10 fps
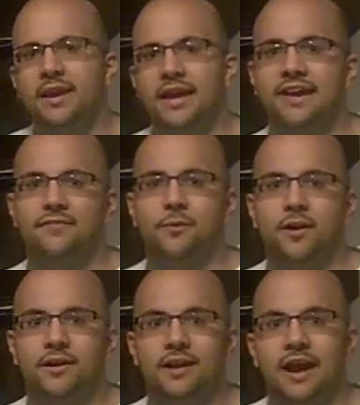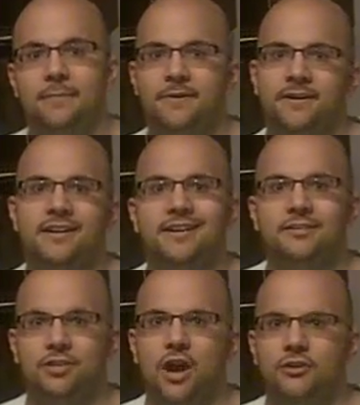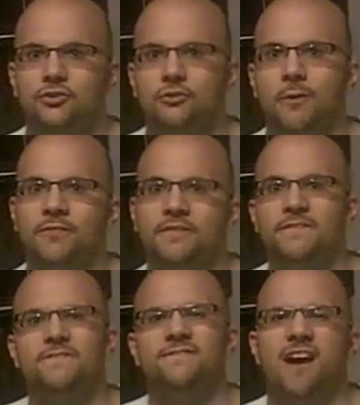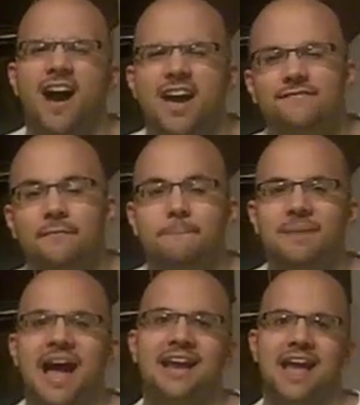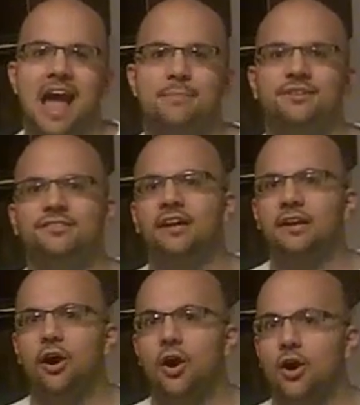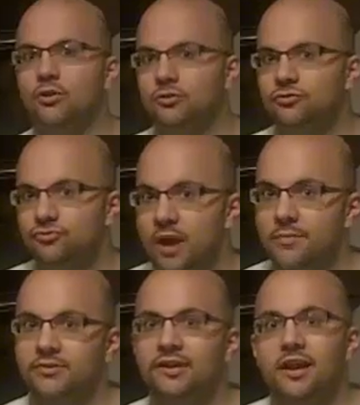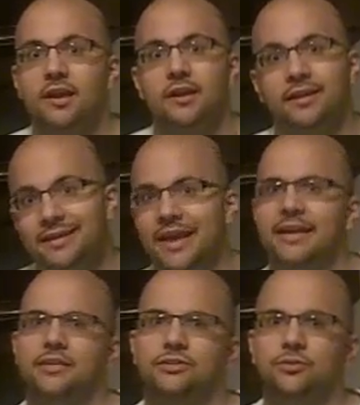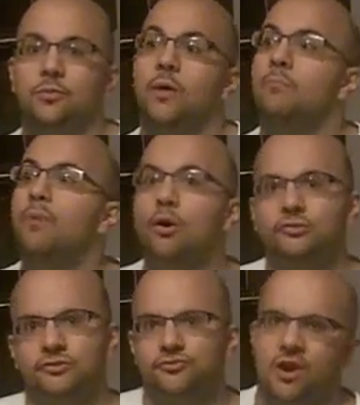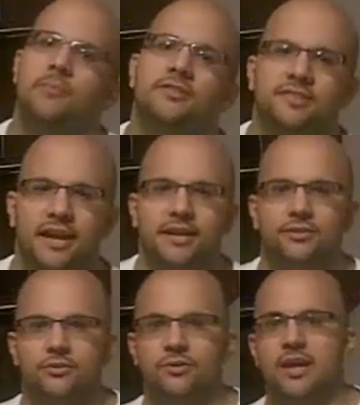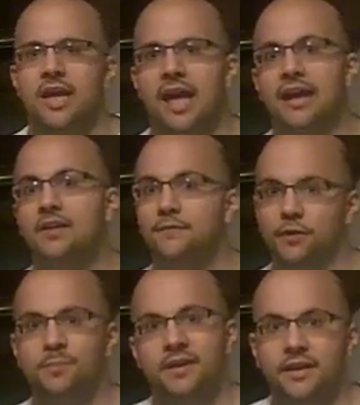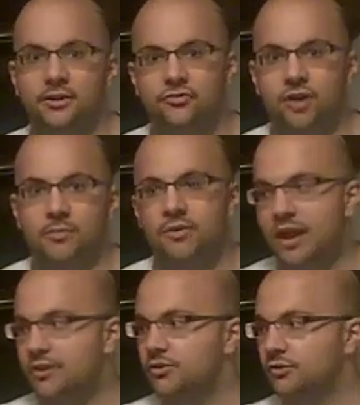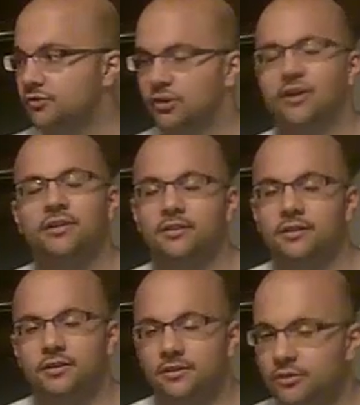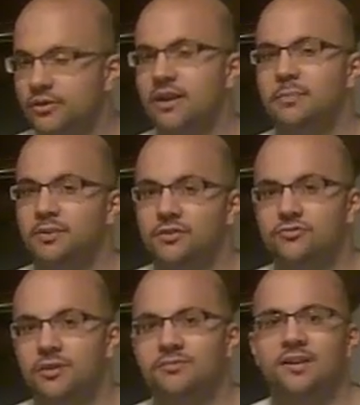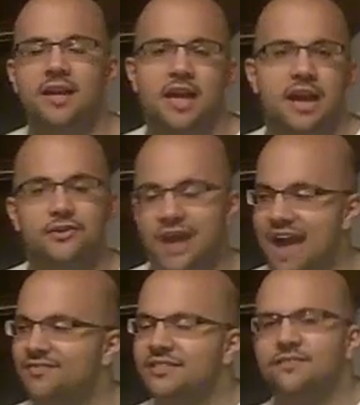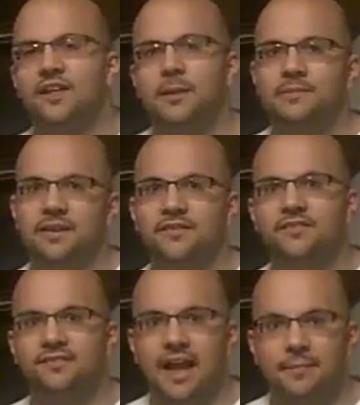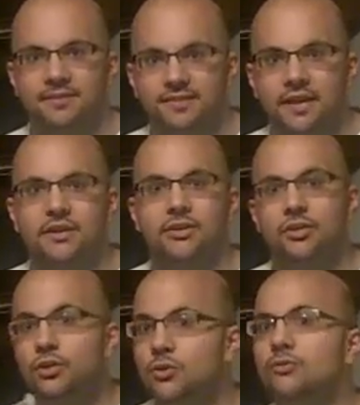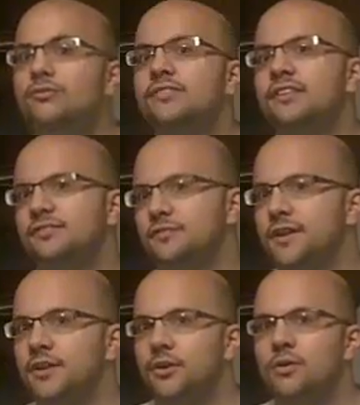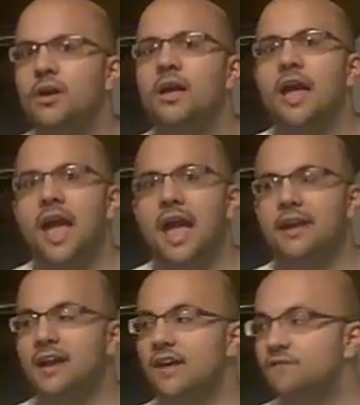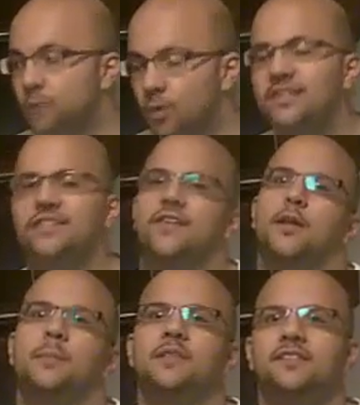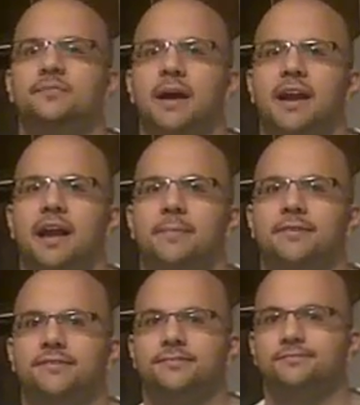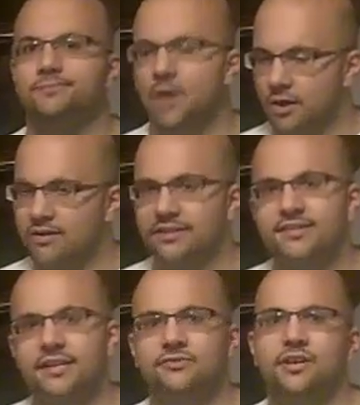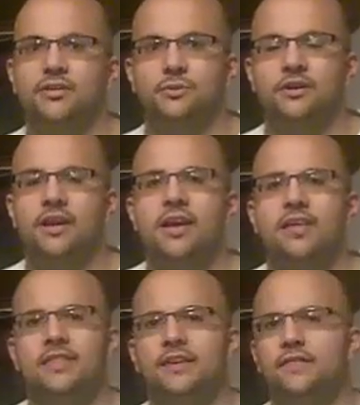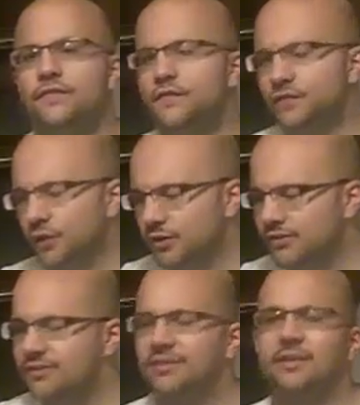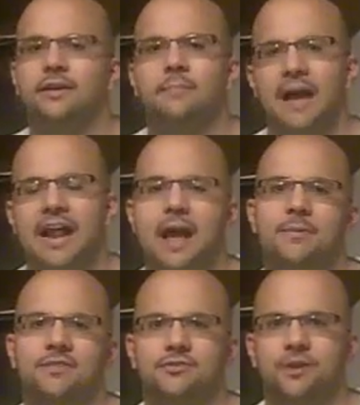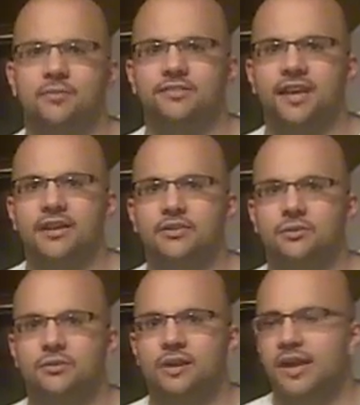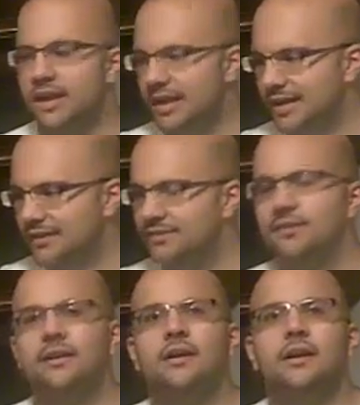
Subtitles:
Hey everyone, I'm here today to talk to you about the 5 bad habits that all drummers get into. Well, most drummers get into. And if you're a beginner drummer and you're starting to learn how to play the drums and you haven't developed any of these habits yet, use this video and avoid developing these bad habits. All right, let's get straight to it. The first bad habit that drummers get into is